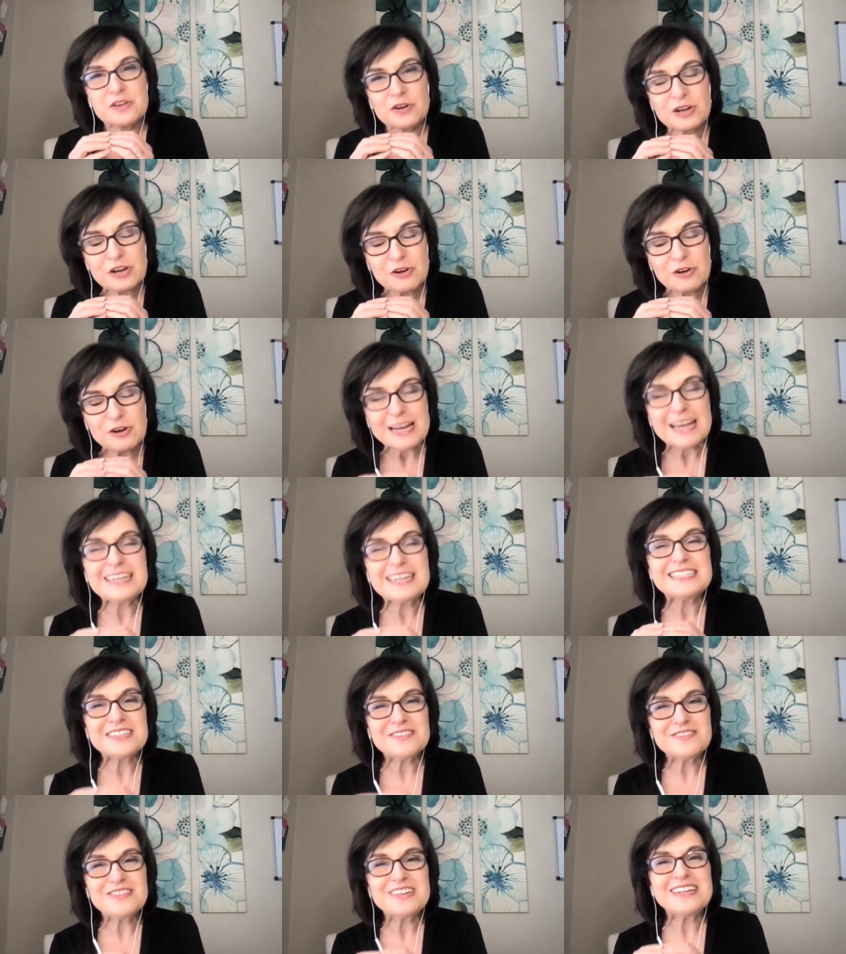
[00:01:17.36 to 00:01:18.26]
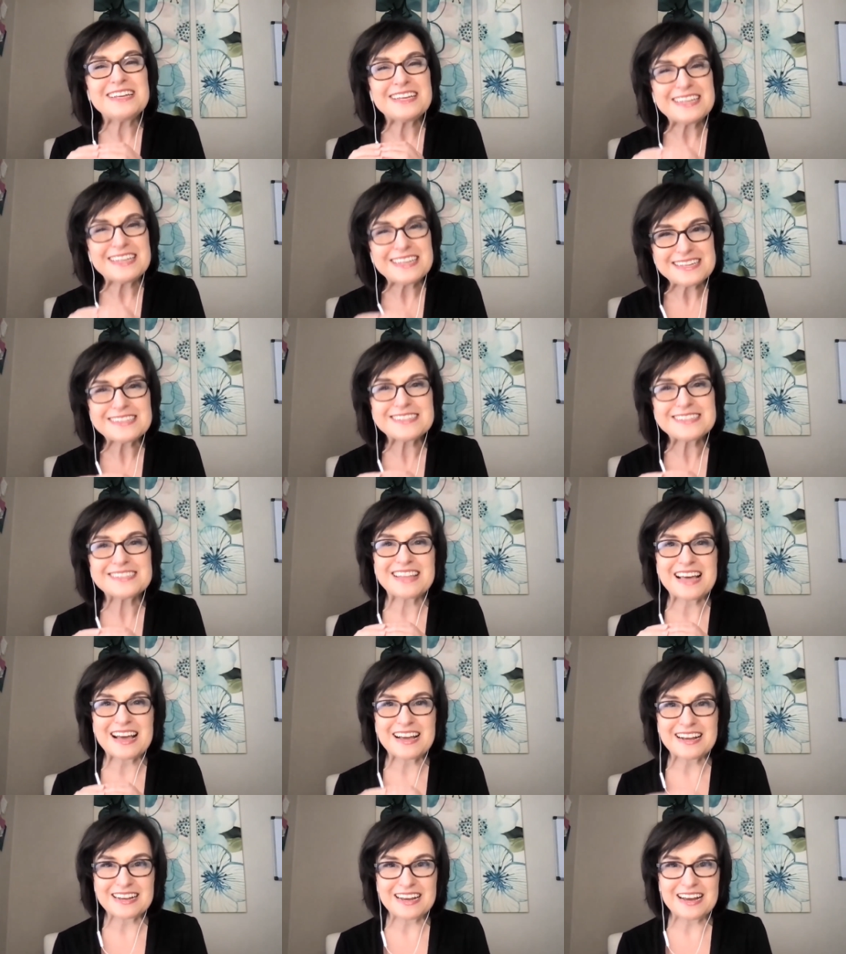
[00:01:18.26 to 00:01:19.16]
Your creativity is
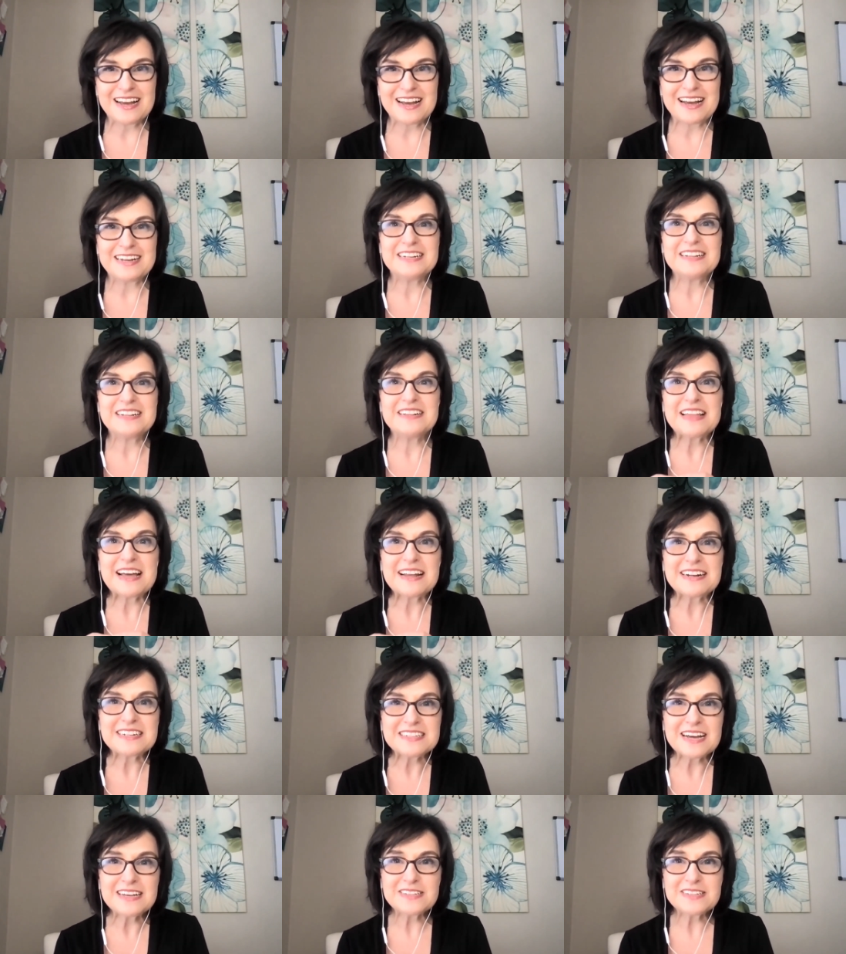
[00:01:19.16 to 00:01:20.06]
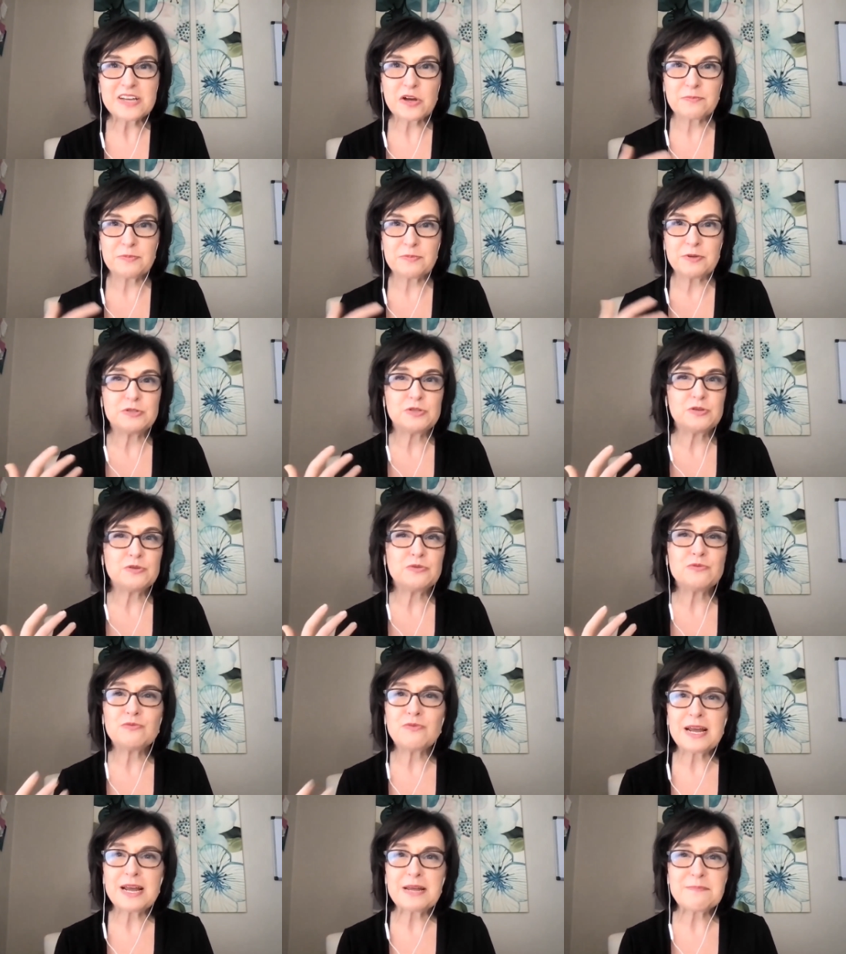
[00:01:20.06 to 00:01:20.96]
that guide that does help you
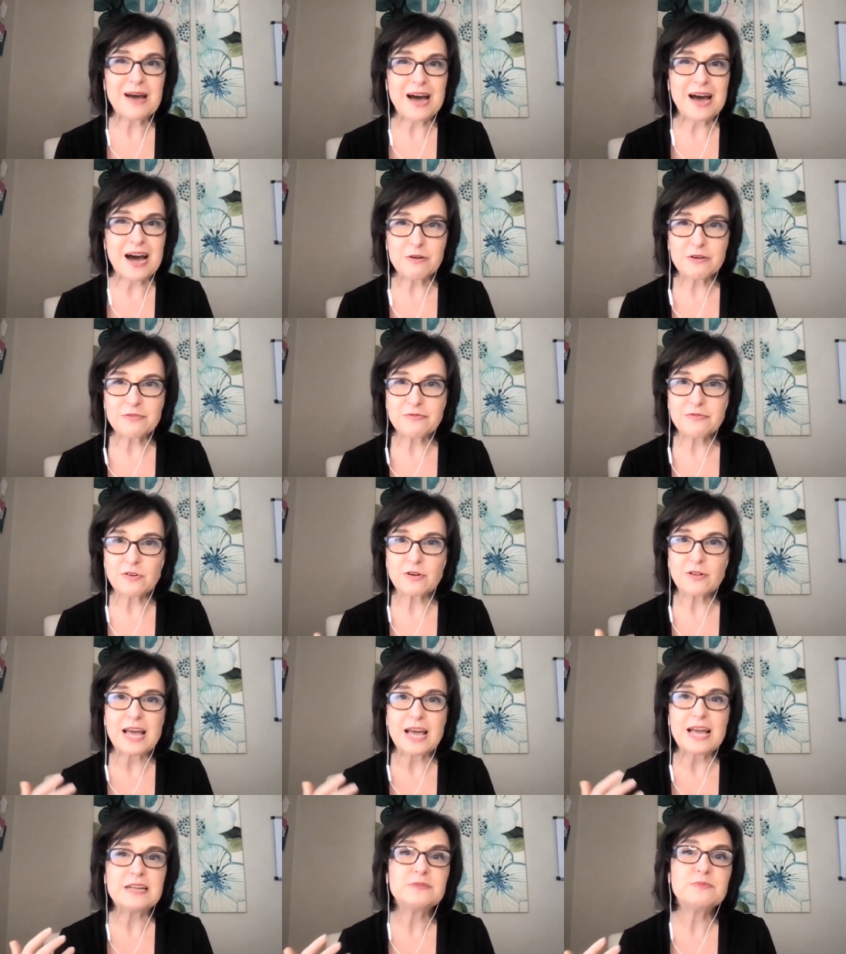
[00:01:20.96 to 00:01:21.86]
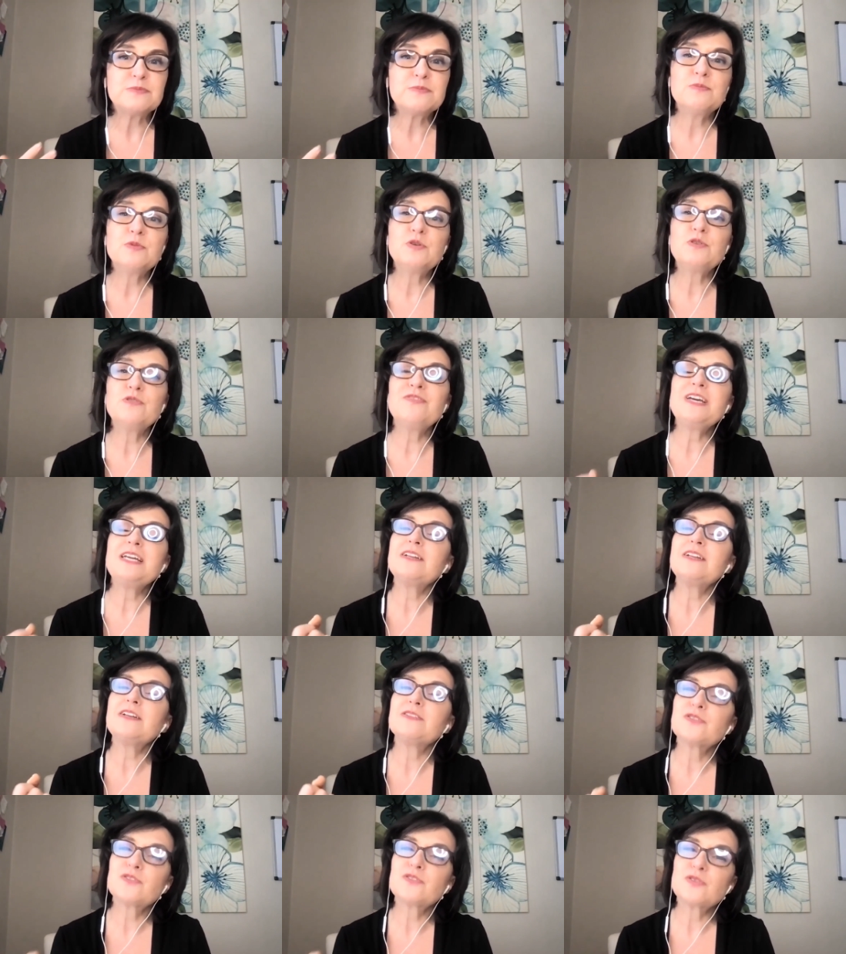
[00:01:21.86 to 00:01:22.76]
to write powerful and
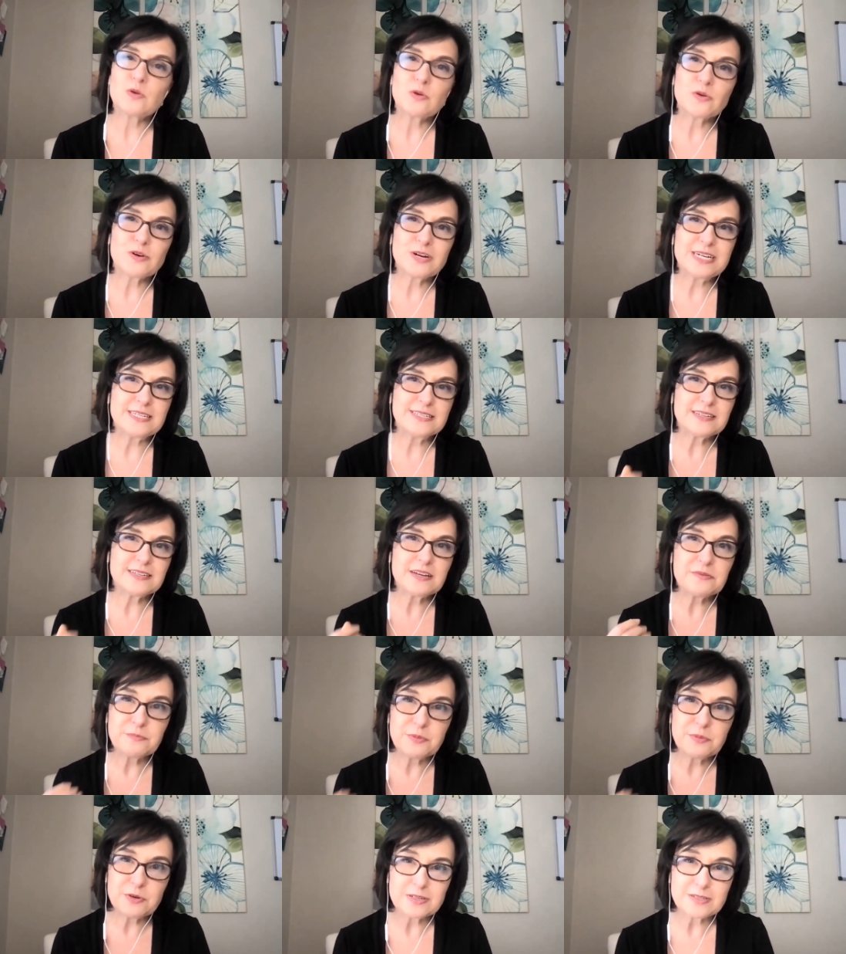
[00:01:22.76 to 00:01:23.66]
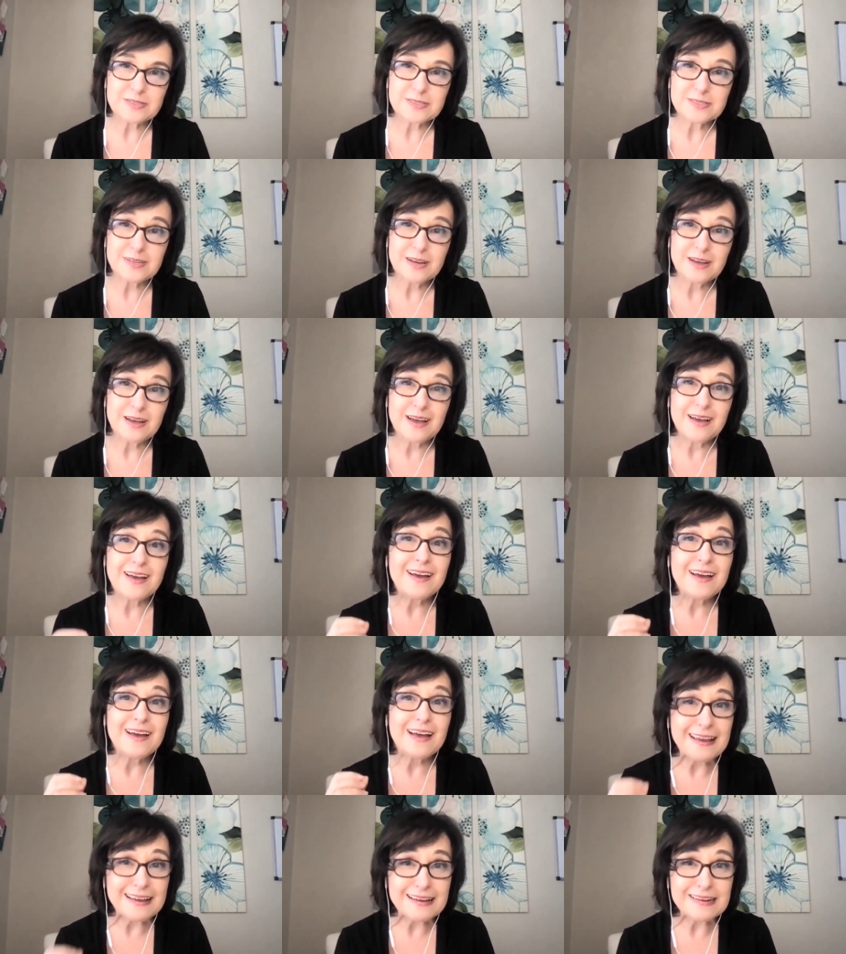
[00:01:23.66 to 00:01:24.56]
moving stories, books,
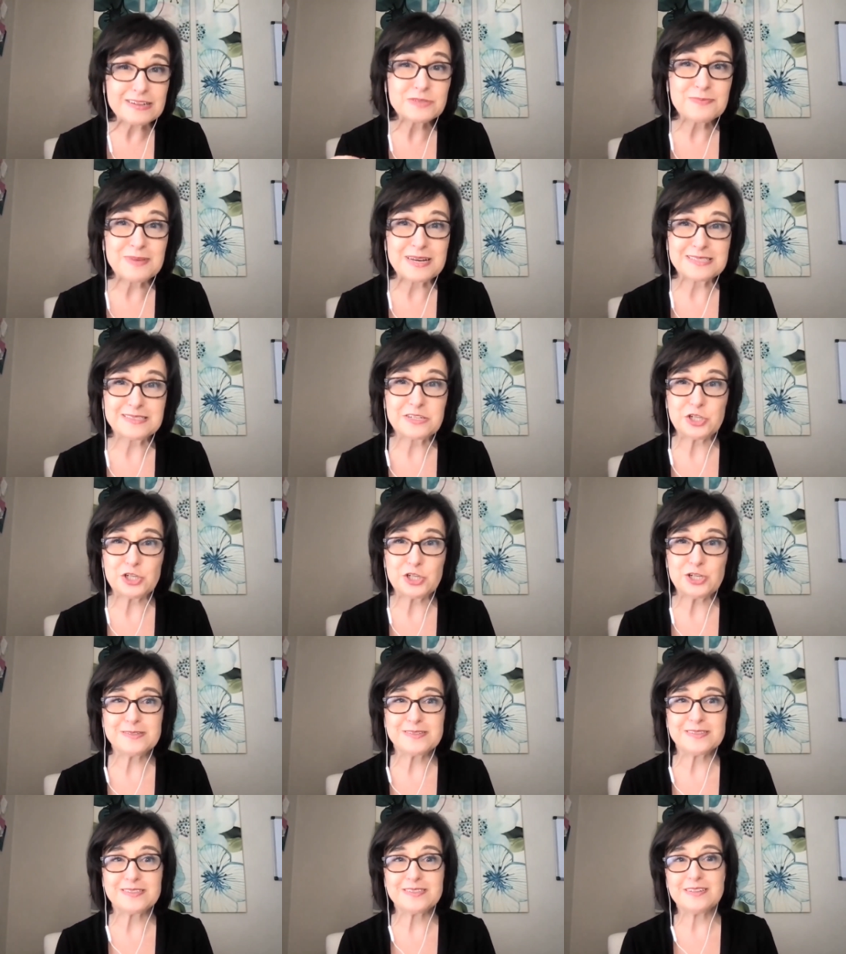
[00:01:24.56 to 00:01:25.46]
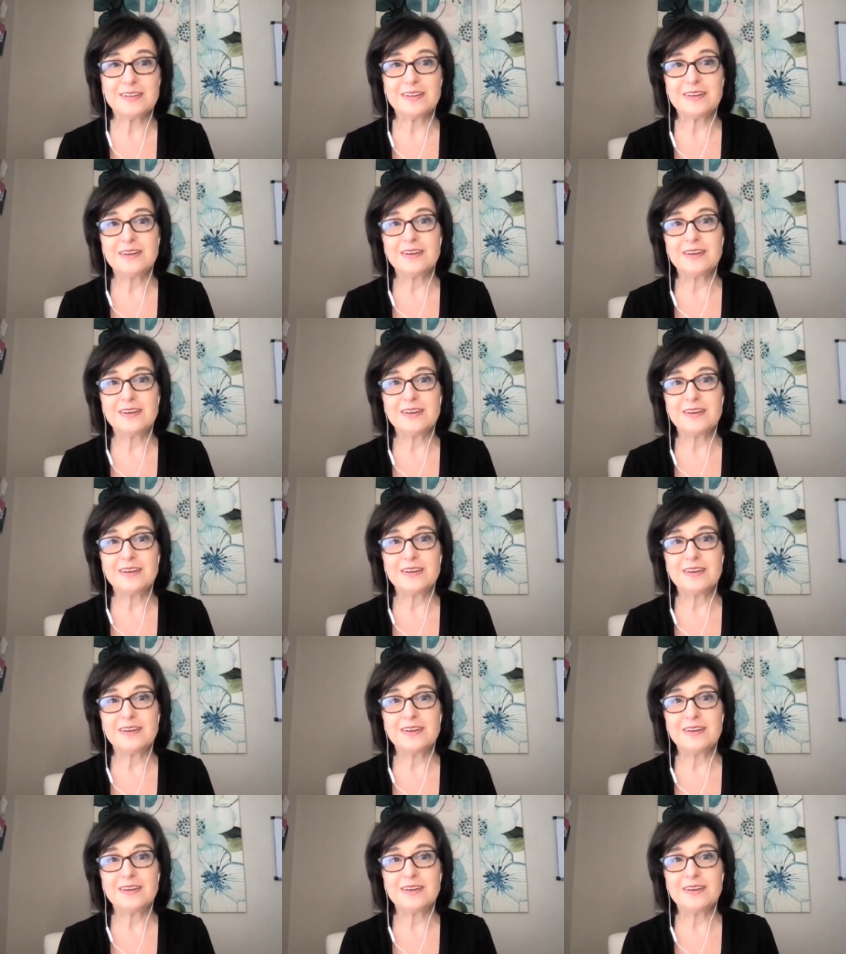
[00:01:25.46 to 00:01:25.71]
and messages.